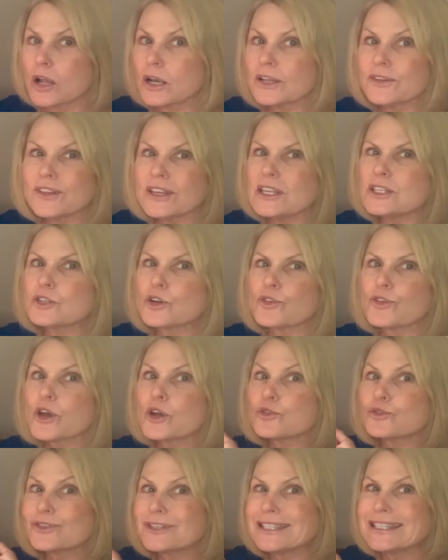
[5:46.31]
of these are
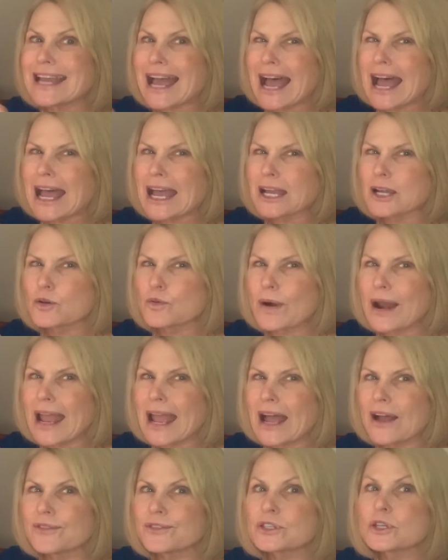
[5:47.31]
those
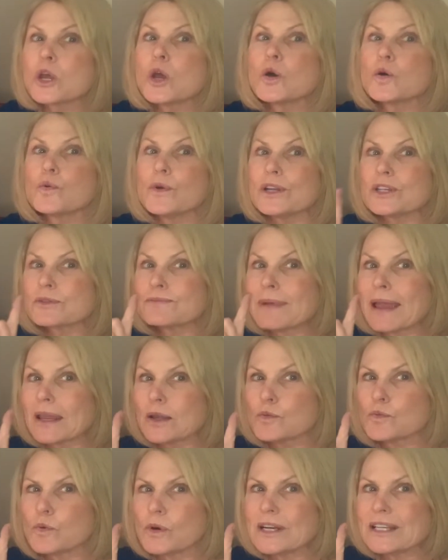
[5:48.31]
digraphs which make
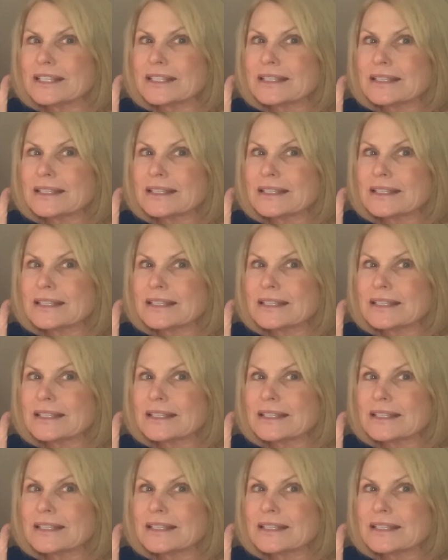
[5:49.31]
one